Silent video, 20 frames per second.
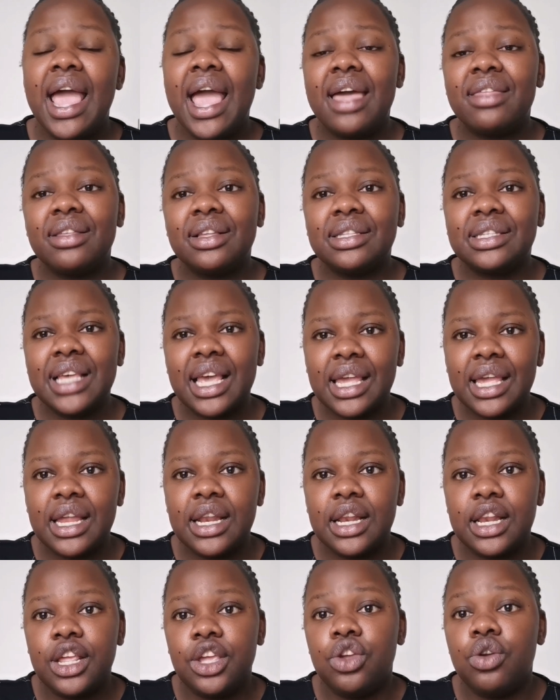And then
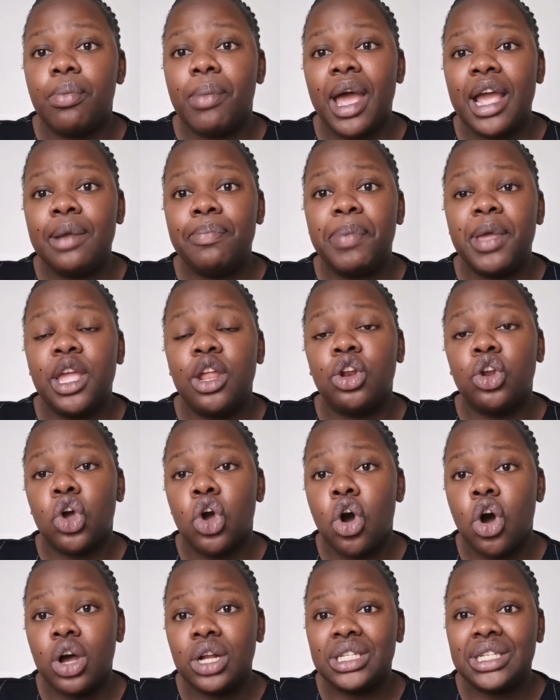secondly, you might be in
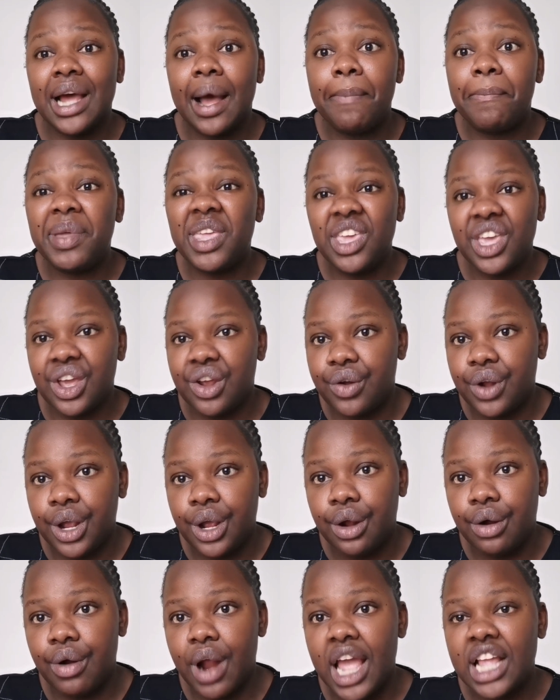court
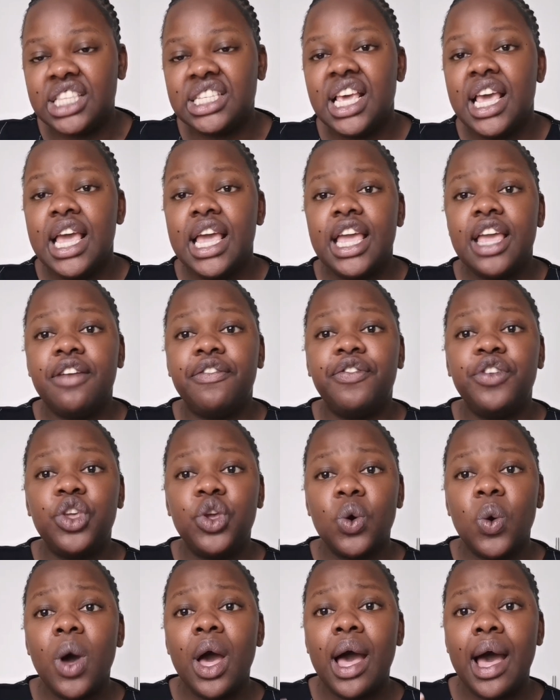appearing, right? If
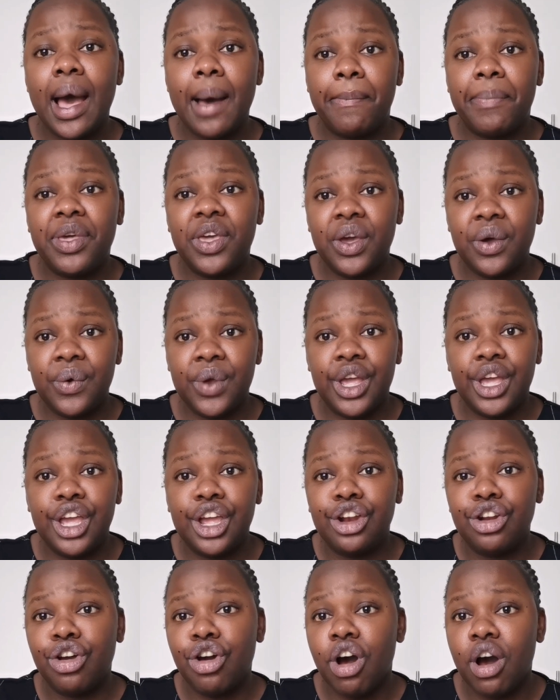you are
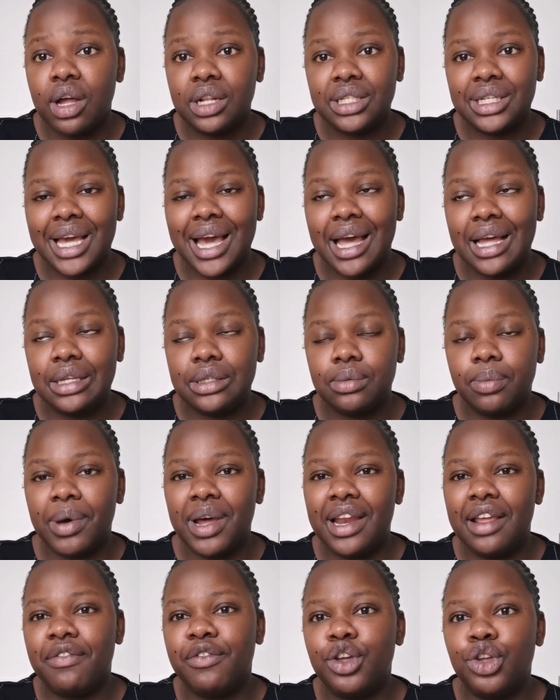appearing in court, guys,
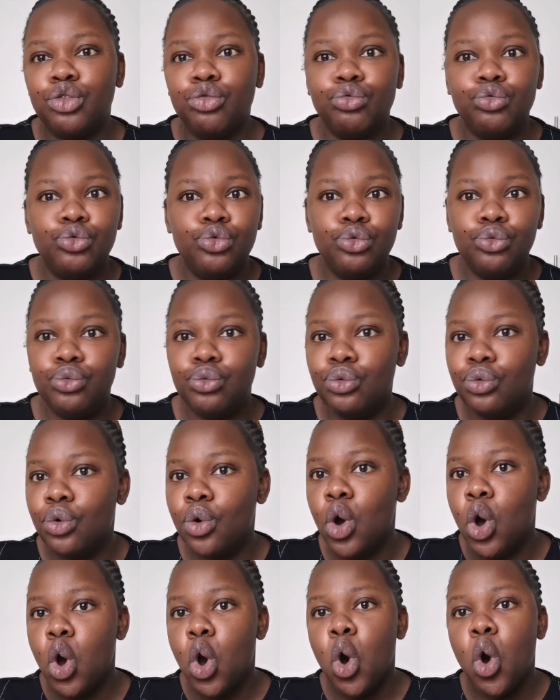whatever you do,
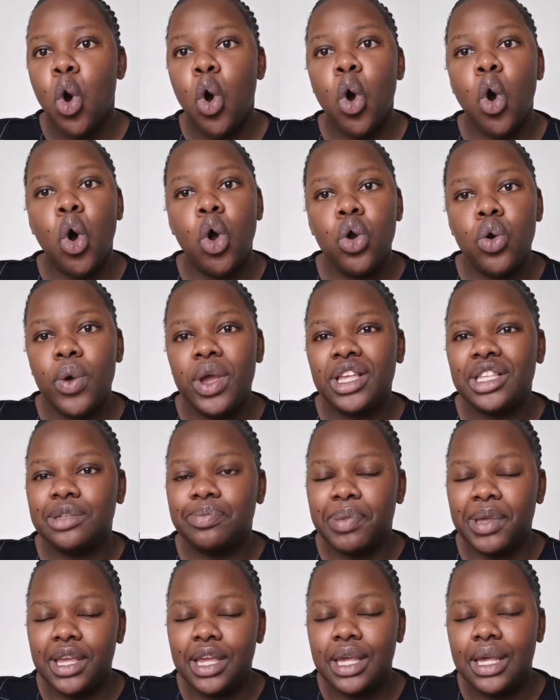
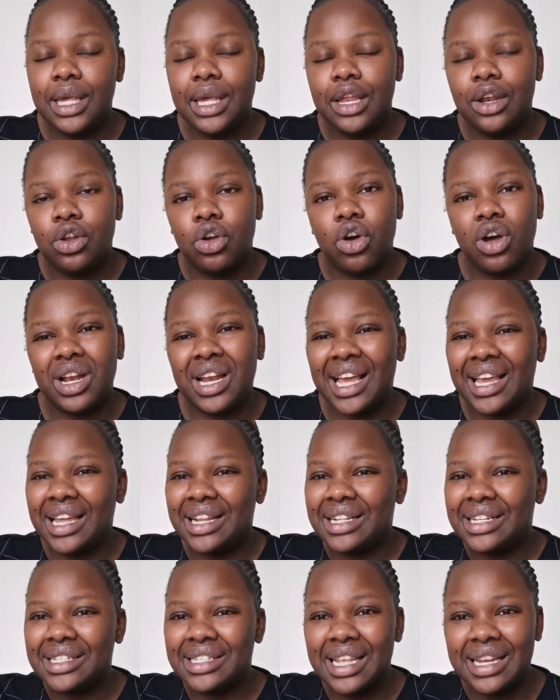always be in court,
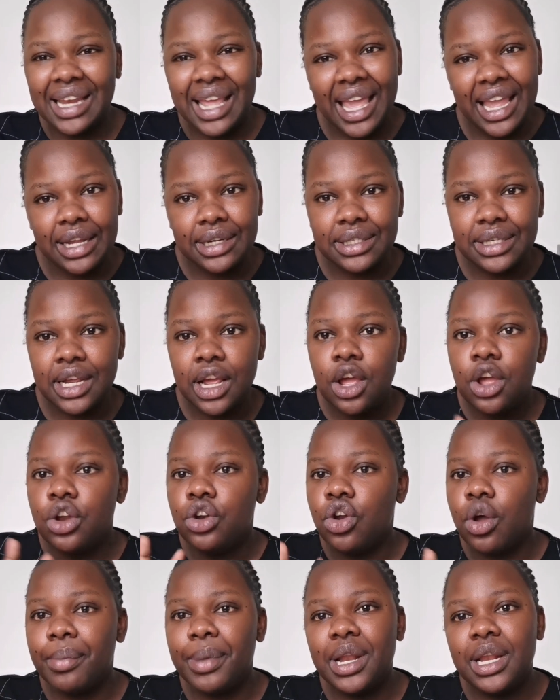like at least at 8.
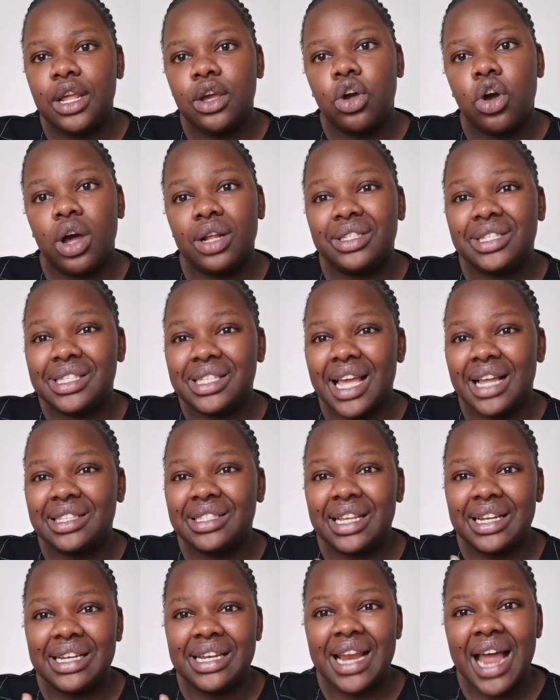Normally court
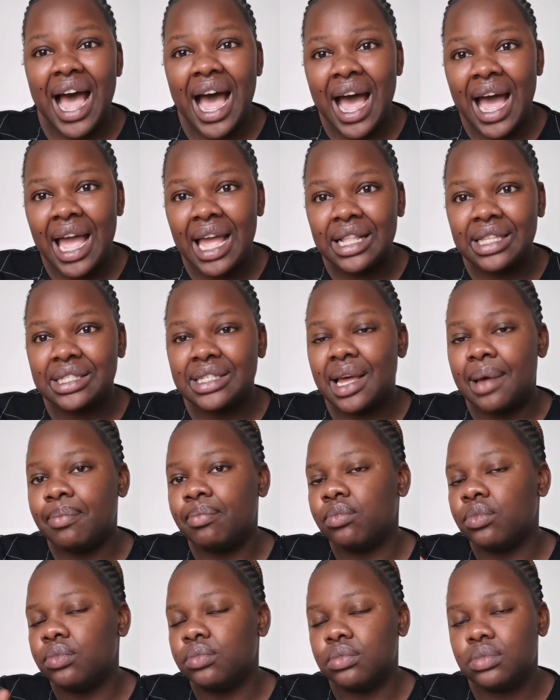starts at 9,
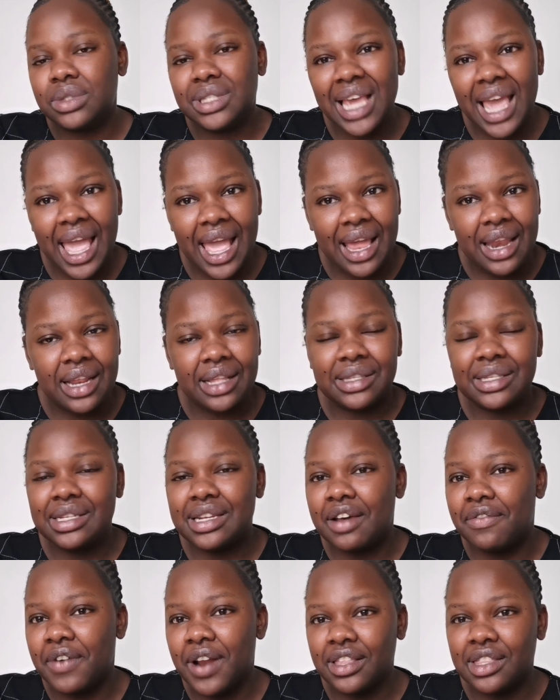some 10 and
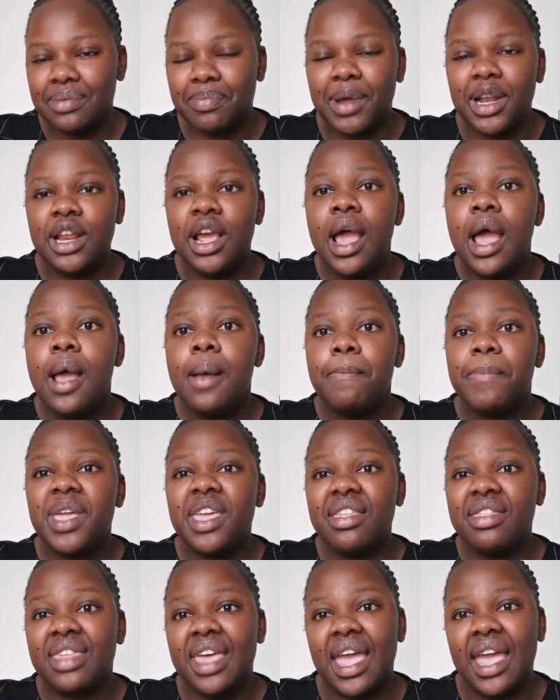stuff like that, but
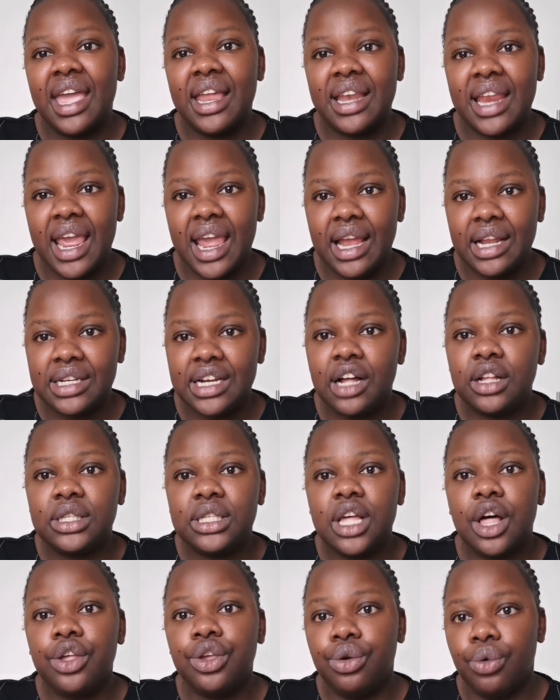be there at 8.
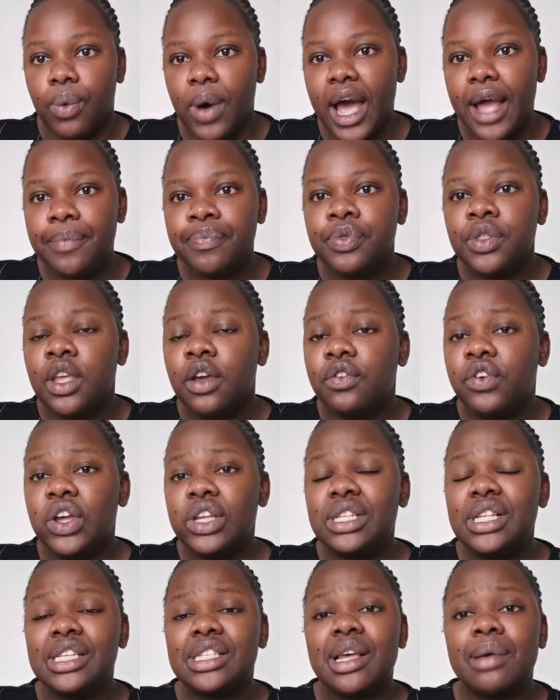I'll tell you why.
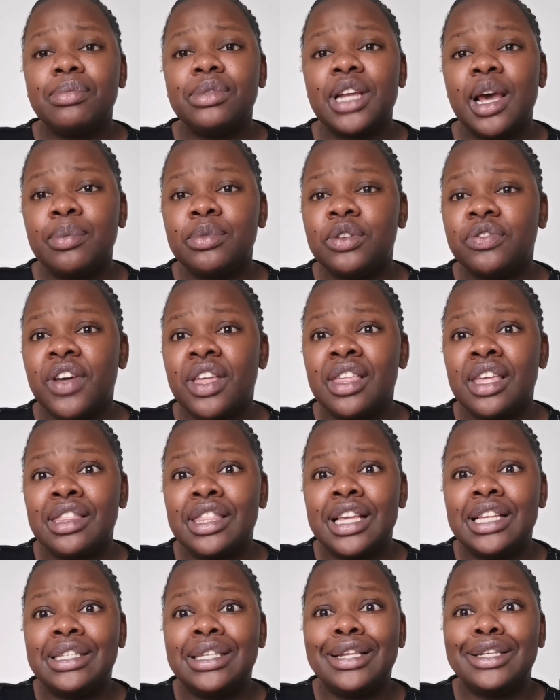Firstly, sometimes you find
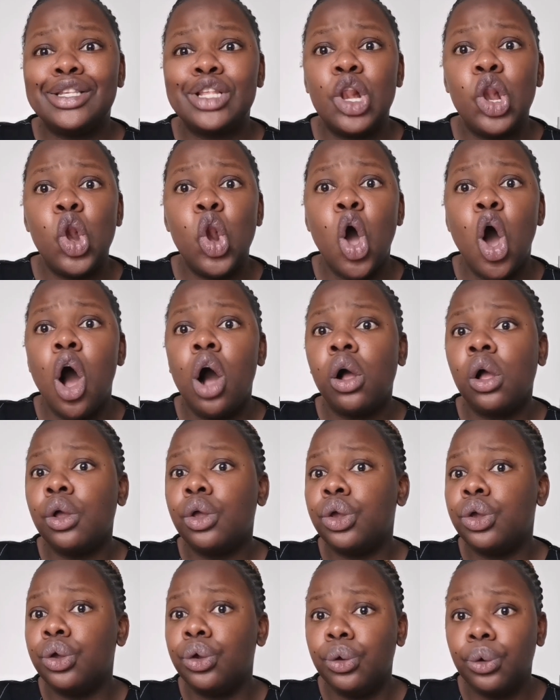that there's this
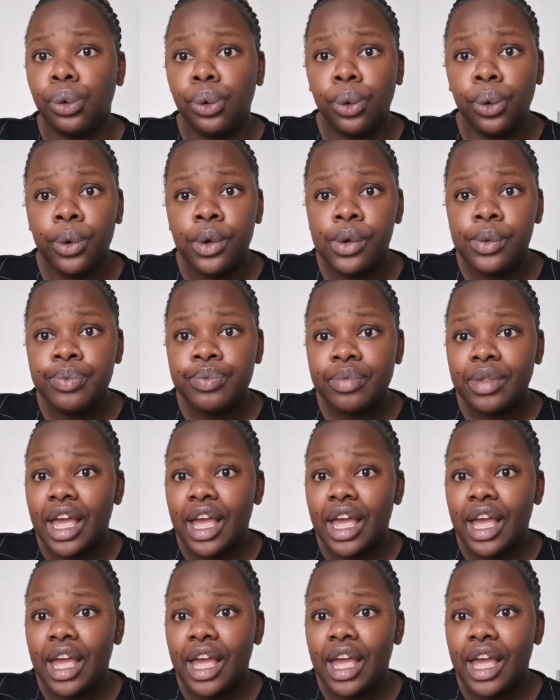long queue.